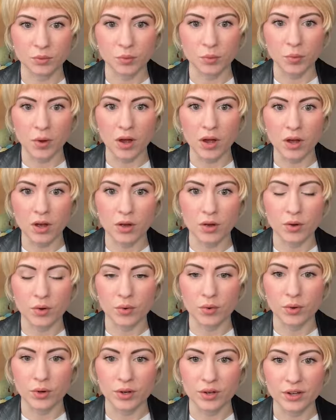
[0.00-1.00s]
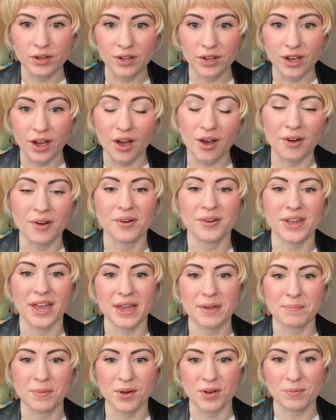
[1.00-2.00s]
whoa. Oh,
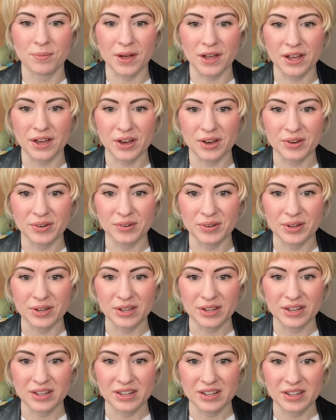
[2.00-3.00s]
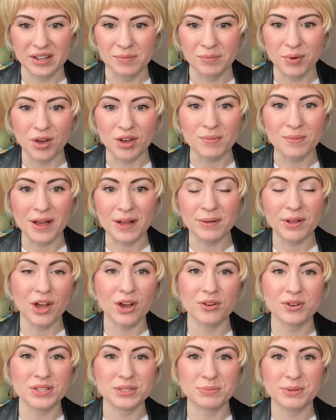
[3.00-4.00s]
okay, Pokemon Go. Pokemon
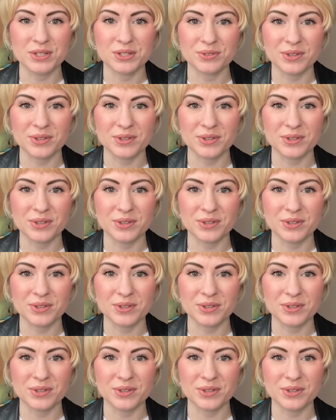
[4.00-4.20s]
Go has been